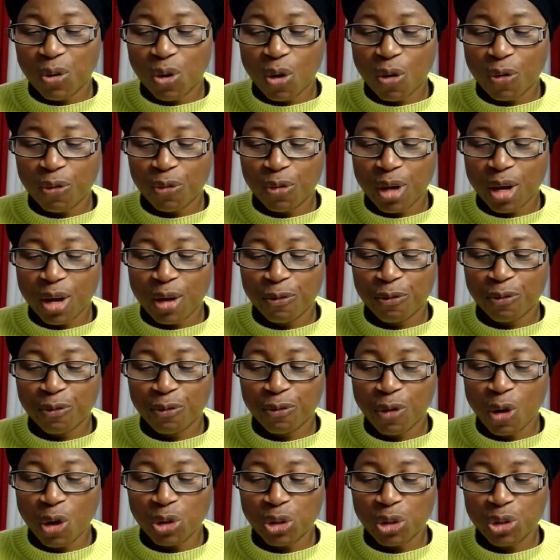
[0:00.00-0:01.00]
of uh,
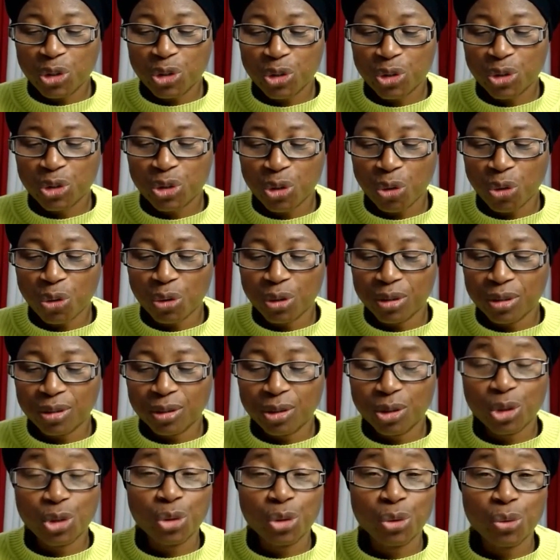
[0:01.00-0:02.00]
First John
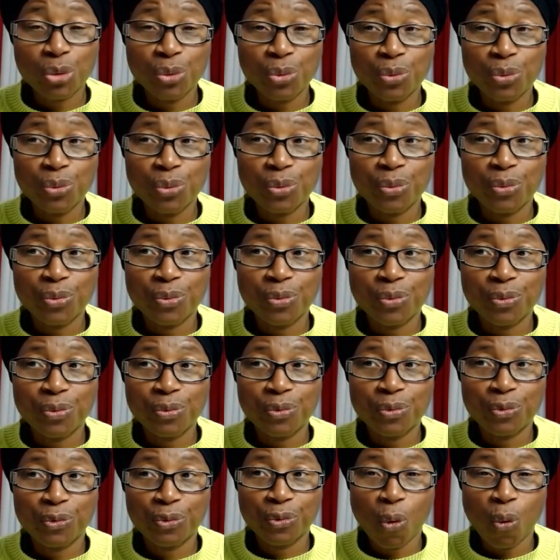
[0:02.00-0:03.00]
2
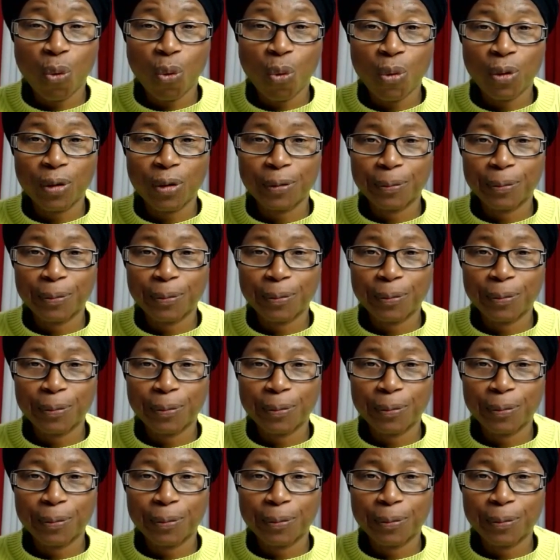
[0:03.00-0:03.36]
4.